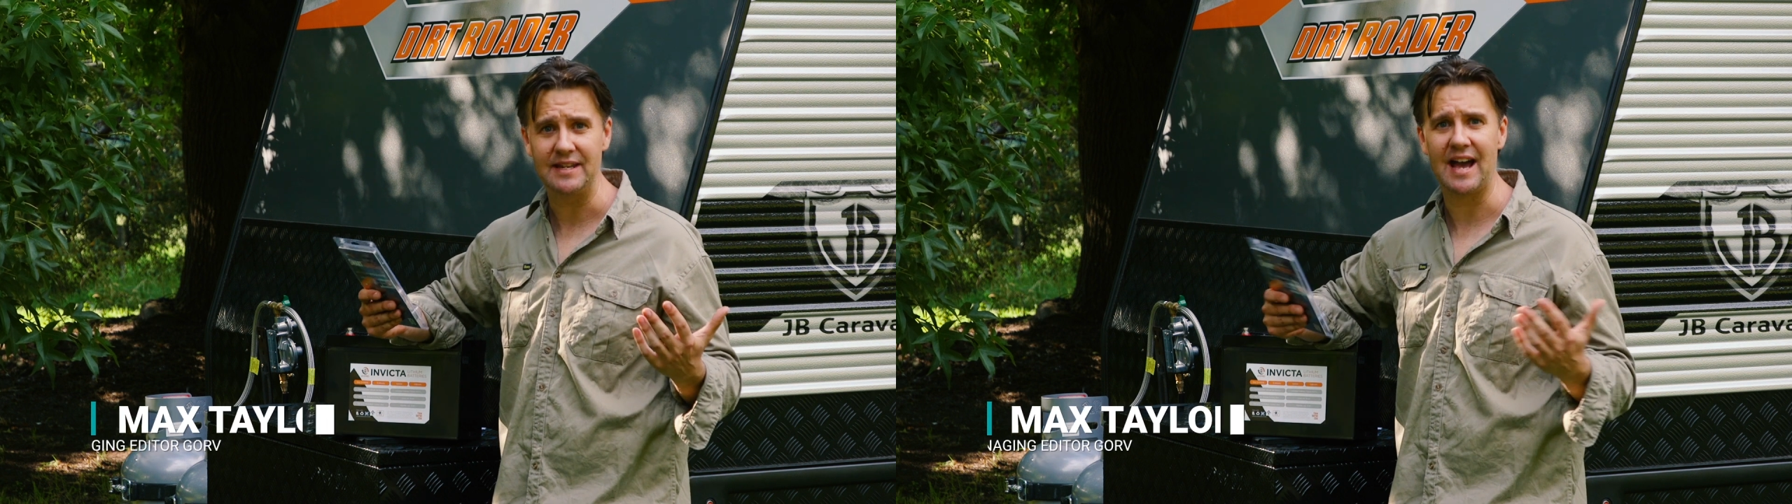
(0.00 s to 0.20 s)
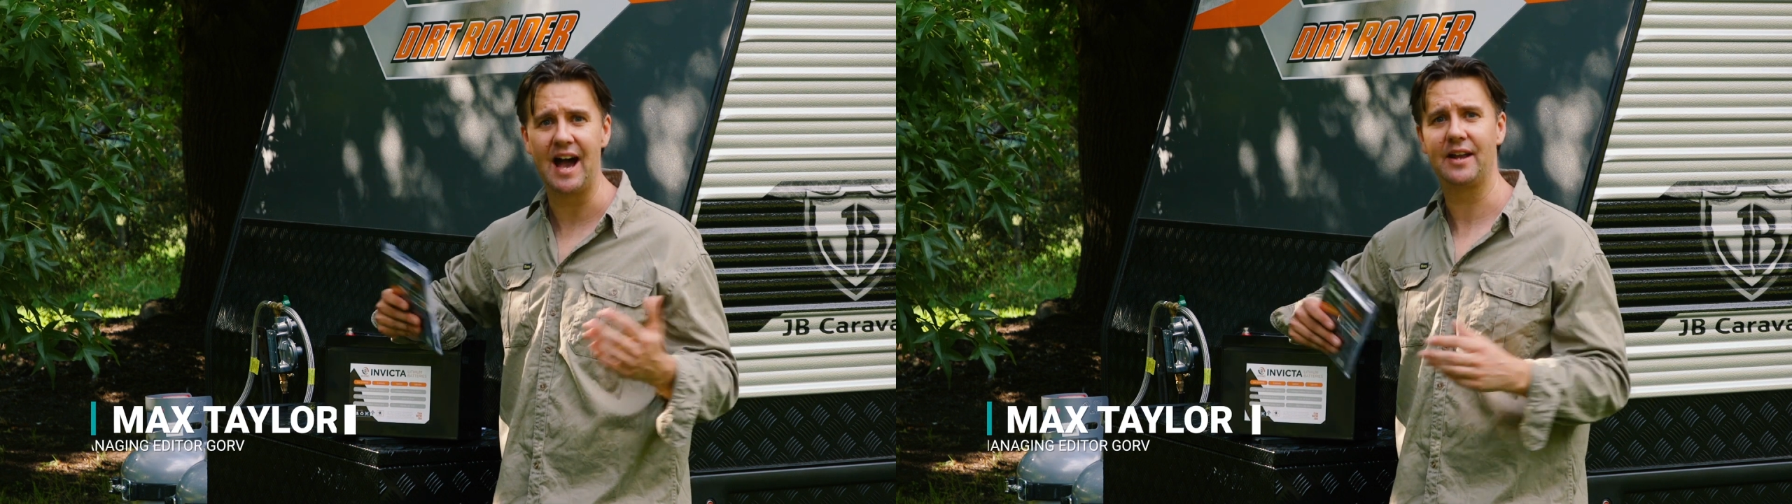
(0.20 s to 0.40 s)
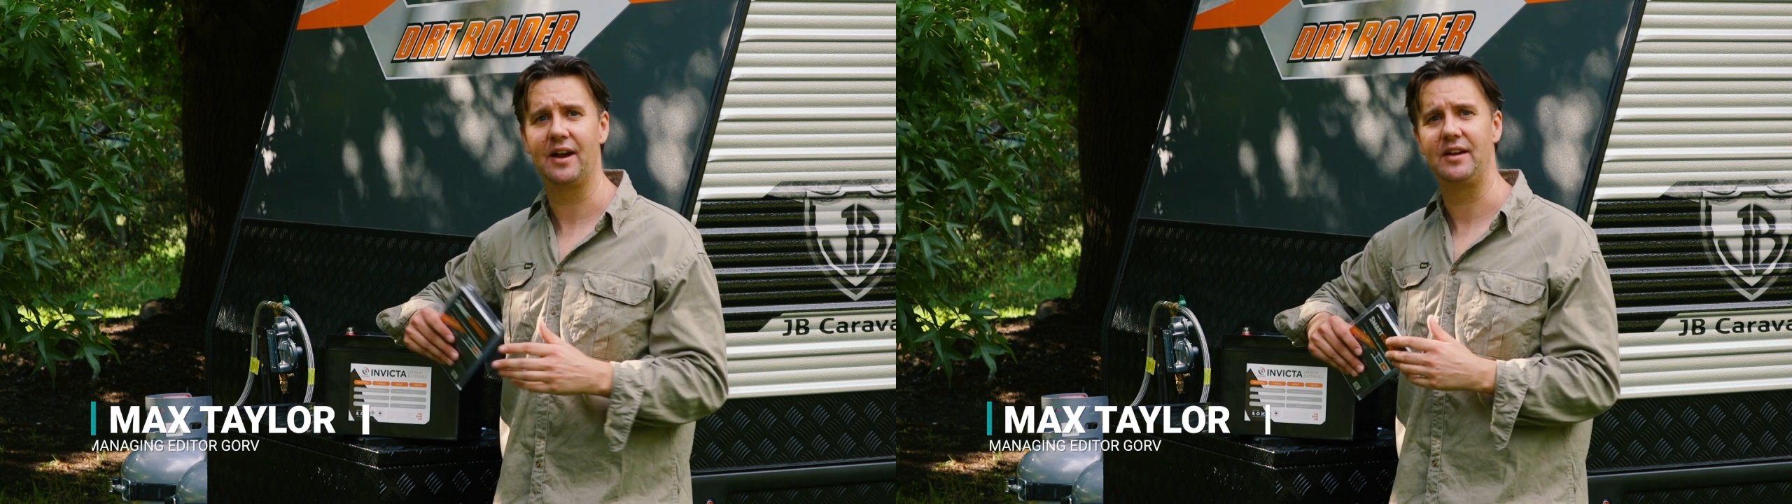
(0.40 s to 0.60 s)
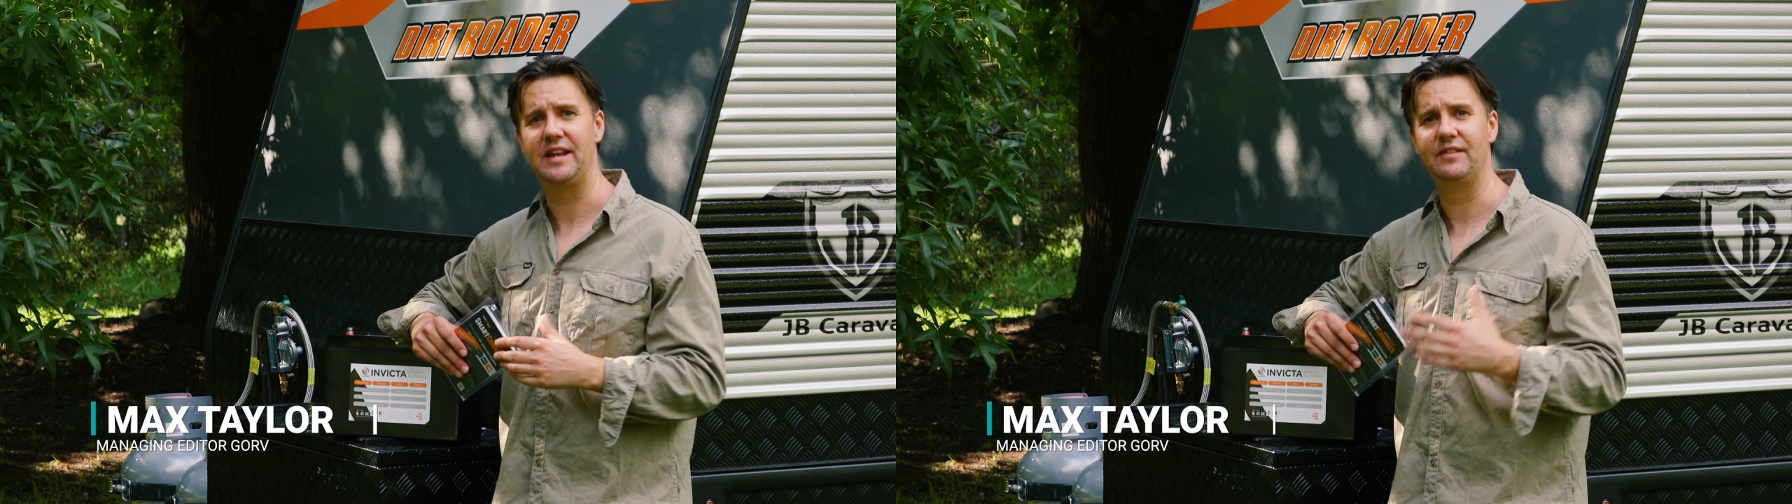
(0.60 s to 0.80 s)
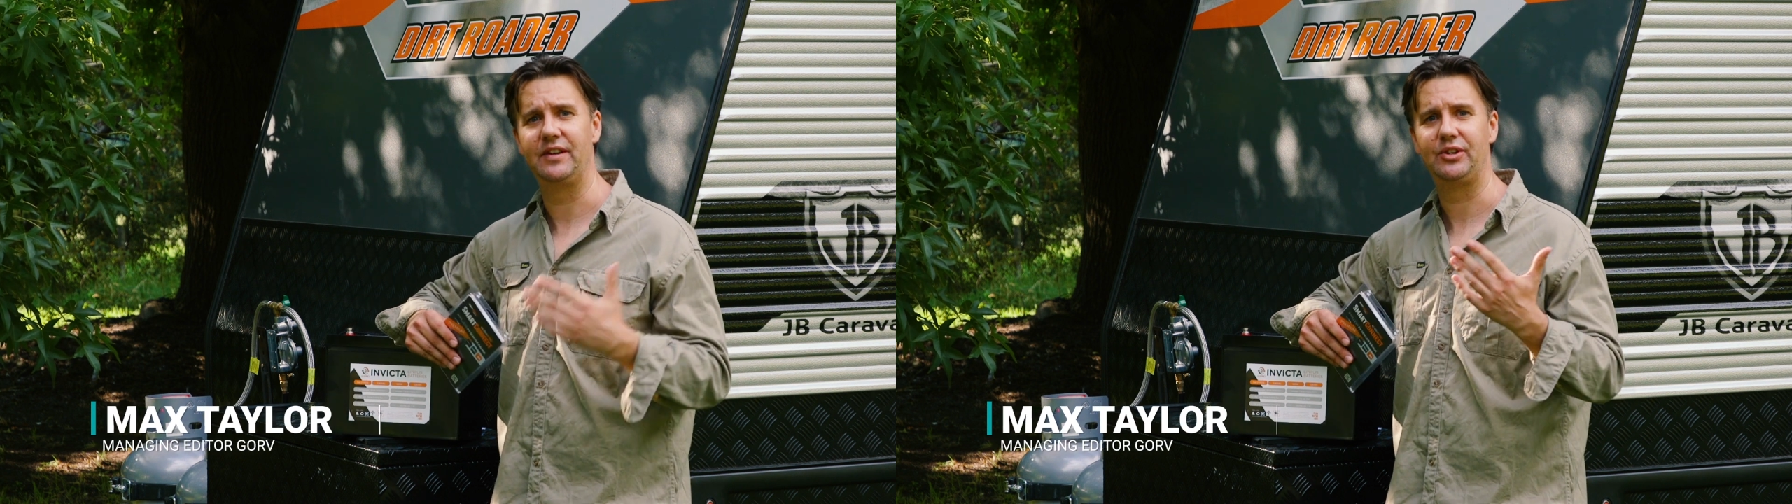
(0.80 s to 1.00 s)
in Dargo
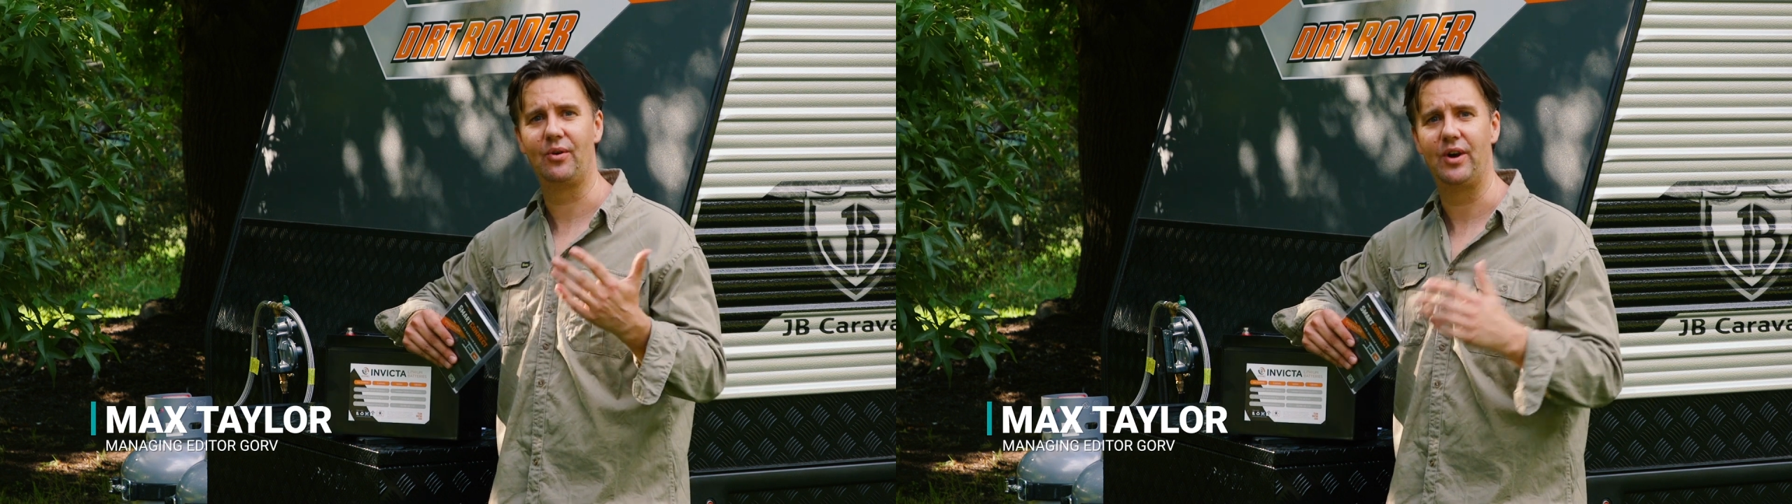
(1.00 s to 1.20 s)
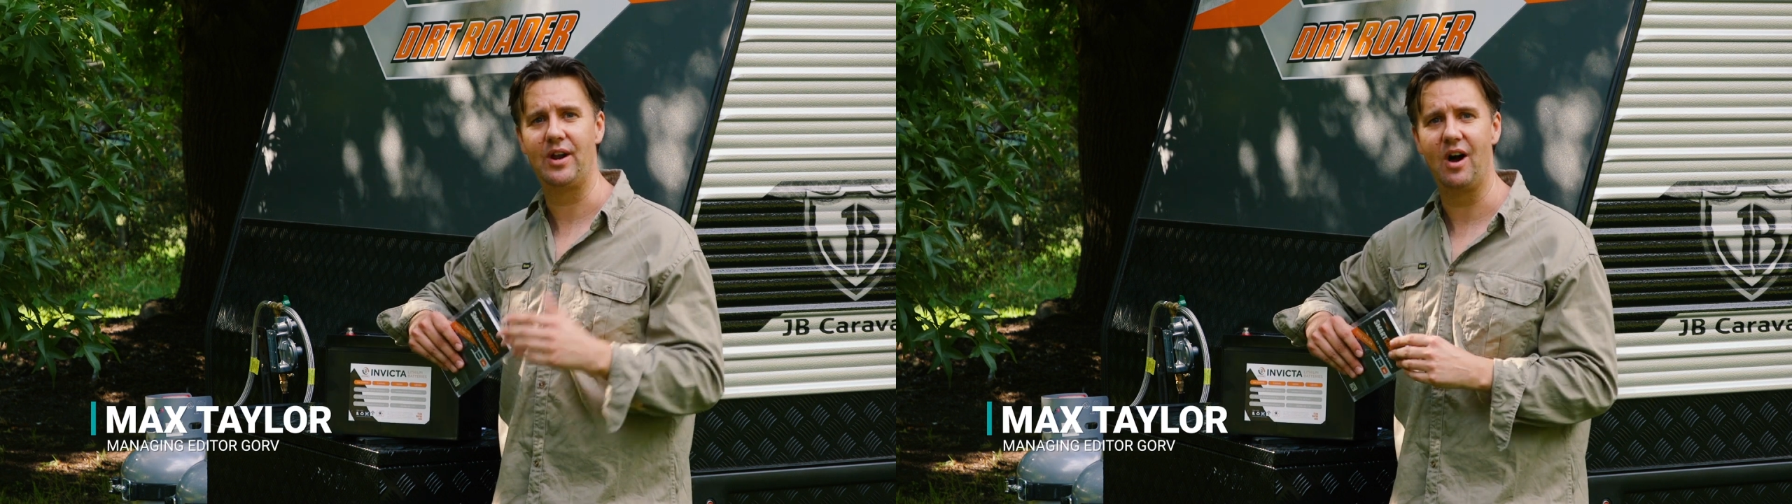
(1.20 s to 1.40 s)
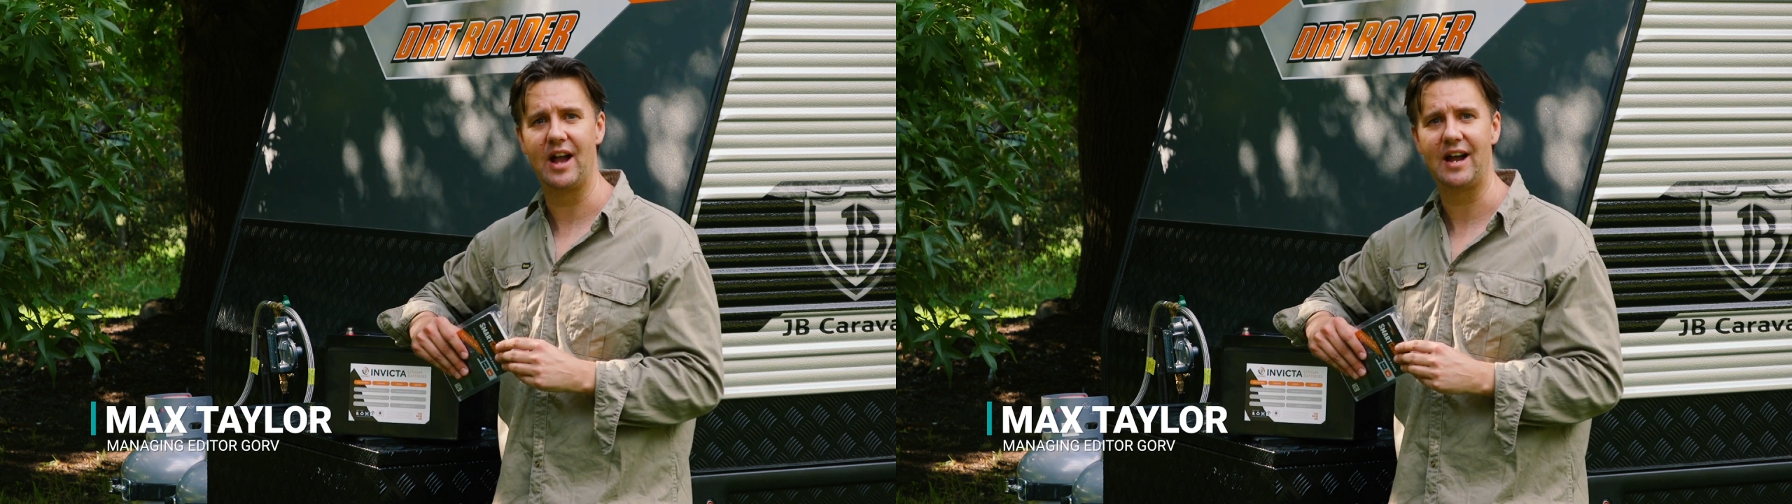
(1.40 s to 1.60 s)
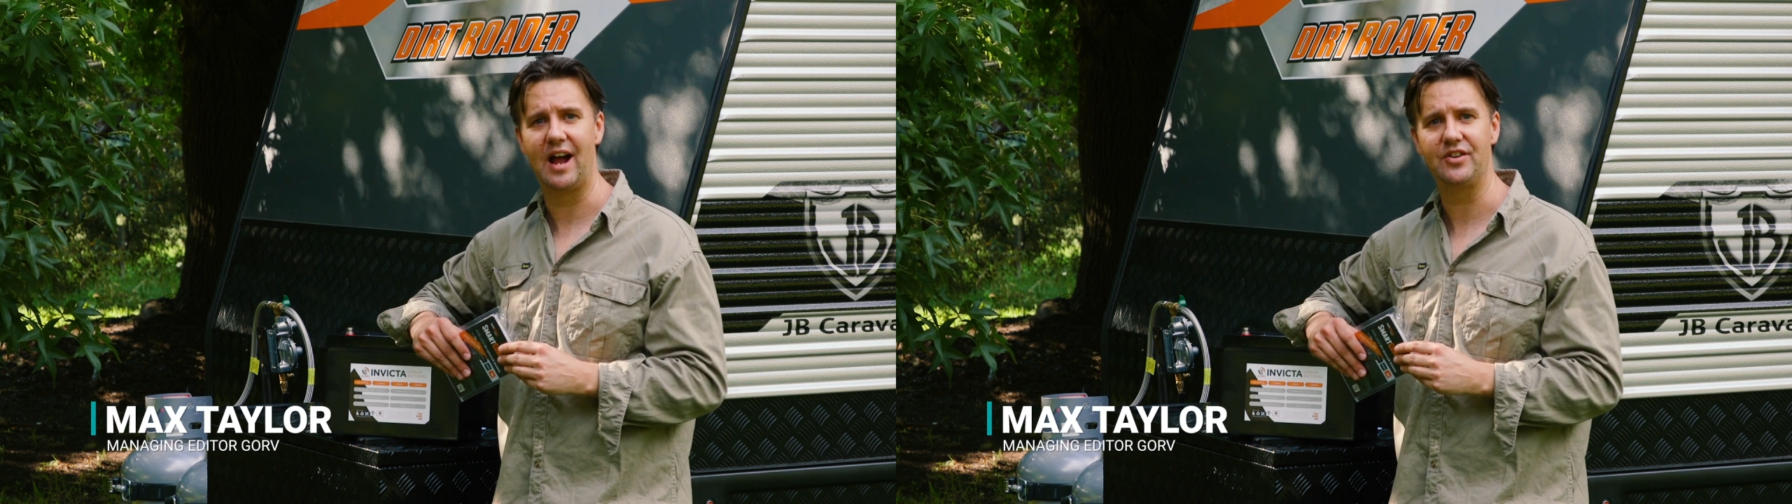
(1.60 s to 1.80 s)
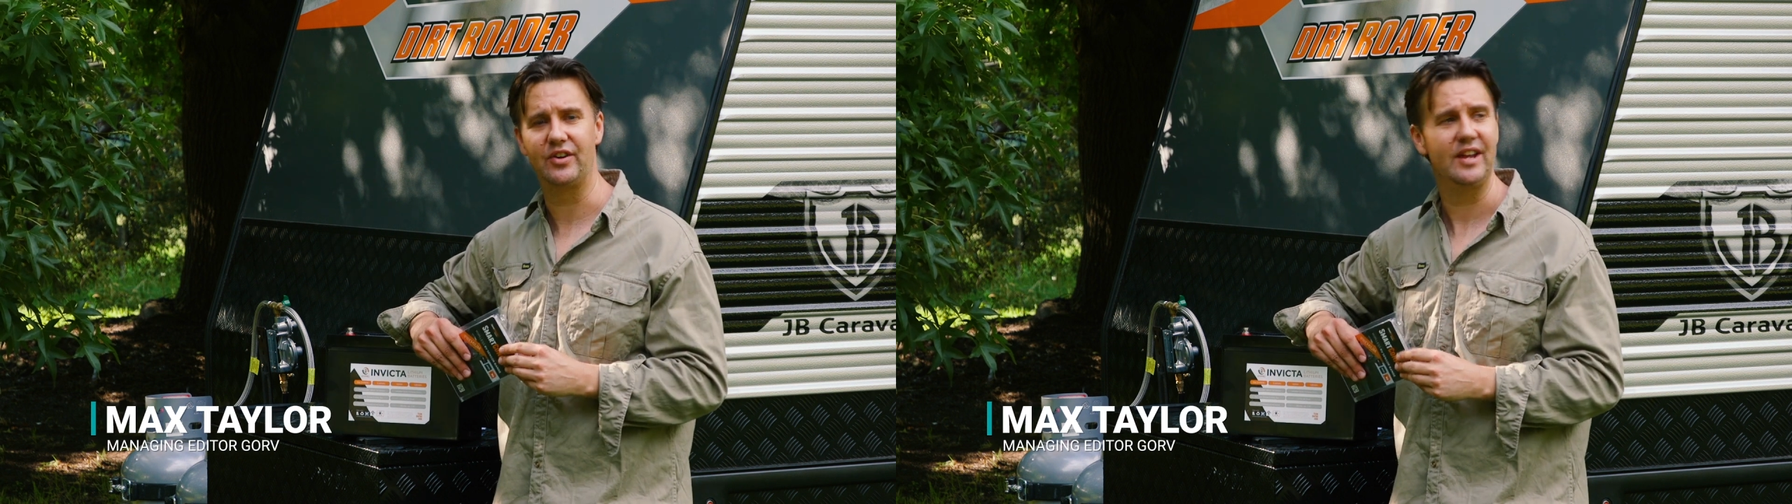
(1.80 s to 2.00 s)
in the Victorian High
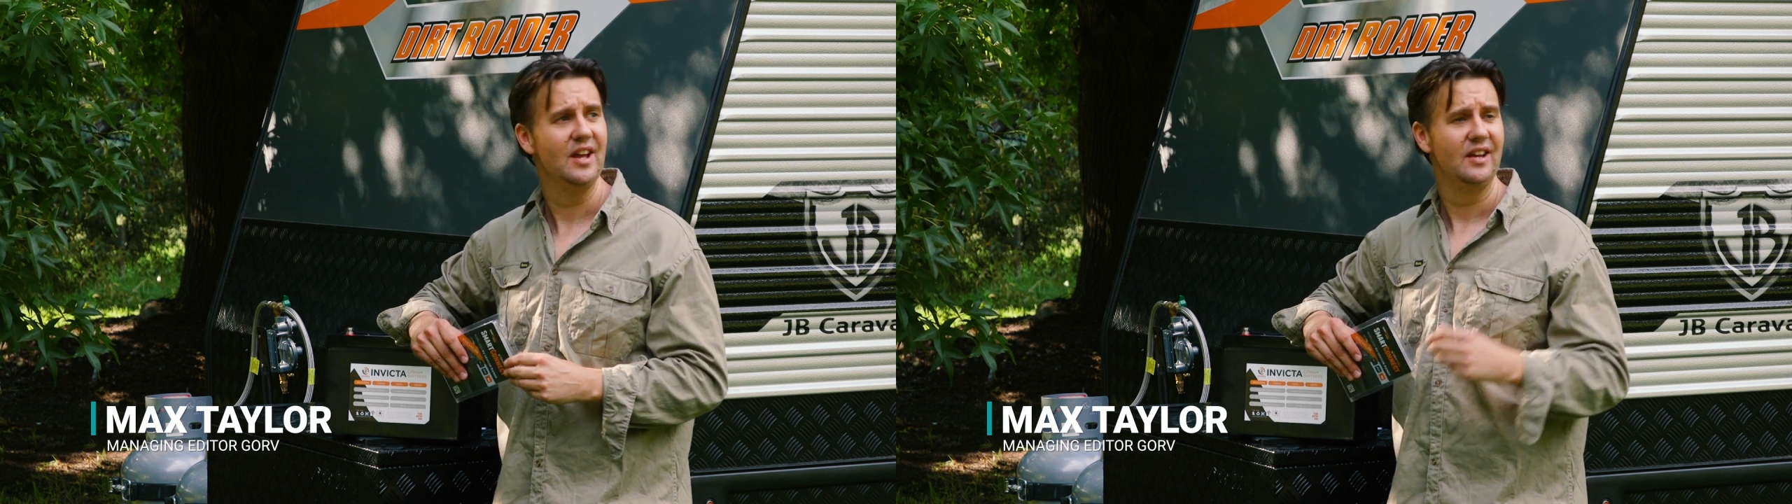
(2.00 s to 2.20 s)
Country.